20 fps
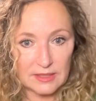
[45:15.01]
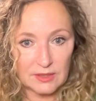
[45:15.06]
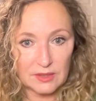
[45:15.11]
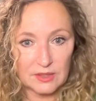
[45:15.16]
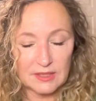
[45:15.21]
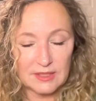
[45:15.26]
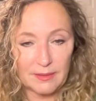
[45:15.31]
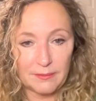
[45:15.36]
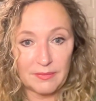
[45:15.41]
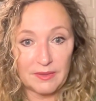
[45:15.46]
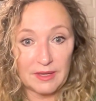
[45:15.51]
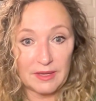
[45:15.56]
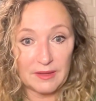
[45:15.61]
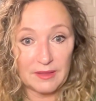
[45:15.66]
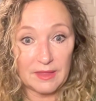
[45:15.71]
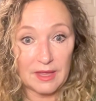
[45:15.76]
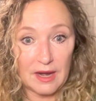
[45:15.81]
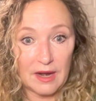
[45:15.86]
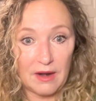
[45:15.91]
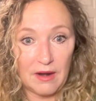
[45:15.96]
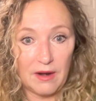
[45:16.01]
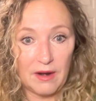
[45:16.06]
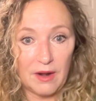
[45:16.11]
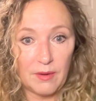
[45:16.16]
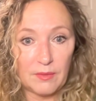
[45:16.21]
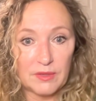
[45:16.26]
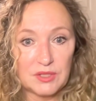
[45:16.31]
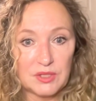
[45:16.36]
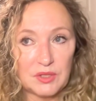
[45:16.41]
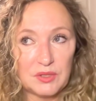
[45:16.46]
There's something there, and I
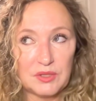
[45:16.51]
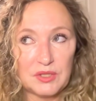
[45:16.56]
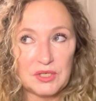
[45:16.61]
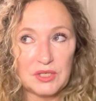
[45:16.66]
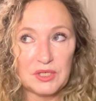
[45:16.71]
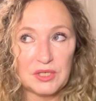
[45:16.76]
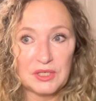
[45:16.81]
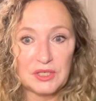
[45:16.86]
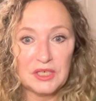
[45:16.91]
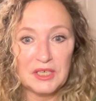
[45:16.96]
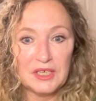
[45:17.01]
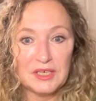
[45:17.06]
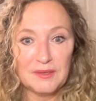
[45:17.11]
want you to